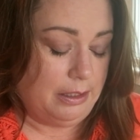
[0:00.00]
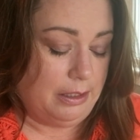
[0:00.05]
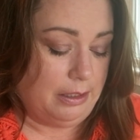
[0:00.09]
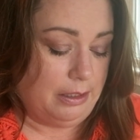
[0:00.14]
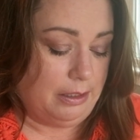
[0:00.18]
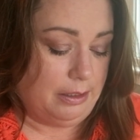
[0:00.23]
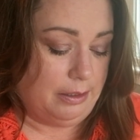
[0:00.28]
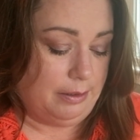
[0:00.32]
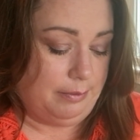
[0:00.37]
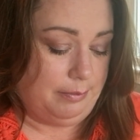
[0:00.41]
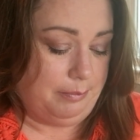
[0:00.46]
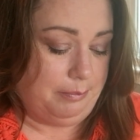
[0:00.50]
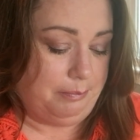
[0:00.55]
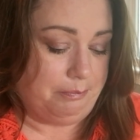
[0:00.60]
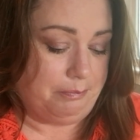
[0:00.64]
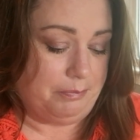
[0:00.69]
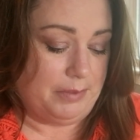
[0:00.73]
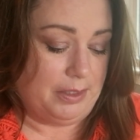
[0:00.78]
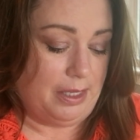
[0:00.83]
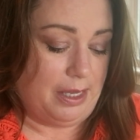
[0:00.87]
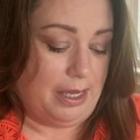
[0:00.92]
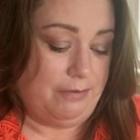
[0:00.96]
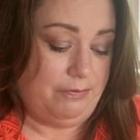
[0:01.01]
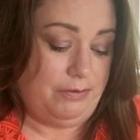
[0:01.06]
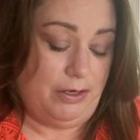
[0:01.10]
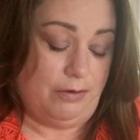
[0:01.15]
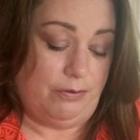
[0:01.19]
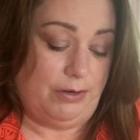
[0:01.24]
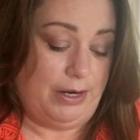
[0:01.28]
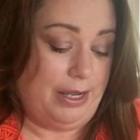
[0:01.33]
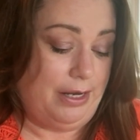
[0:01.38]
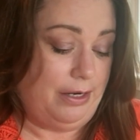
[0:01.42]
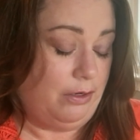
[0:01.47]
I've
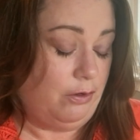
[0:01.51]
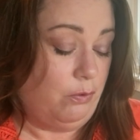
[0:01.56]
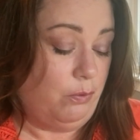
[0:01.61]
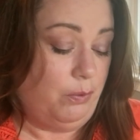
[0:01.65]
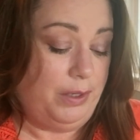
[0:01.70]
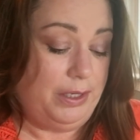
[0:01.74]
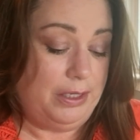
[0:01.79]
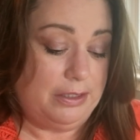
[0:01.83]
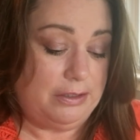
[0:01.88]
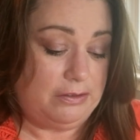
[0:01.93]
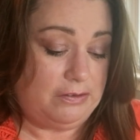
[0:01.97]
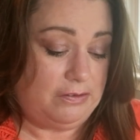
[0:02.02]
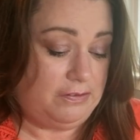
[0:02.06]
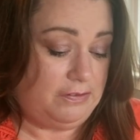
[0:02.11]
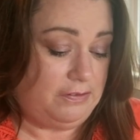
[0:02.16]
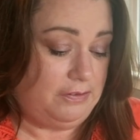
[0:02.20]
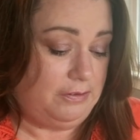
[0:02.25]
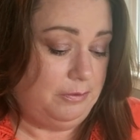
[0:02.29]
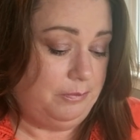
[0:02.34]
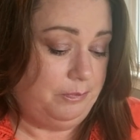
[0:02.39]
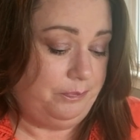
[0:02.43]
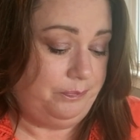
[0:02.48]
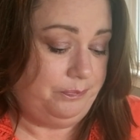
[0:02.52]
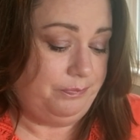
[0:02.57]
never had a quince.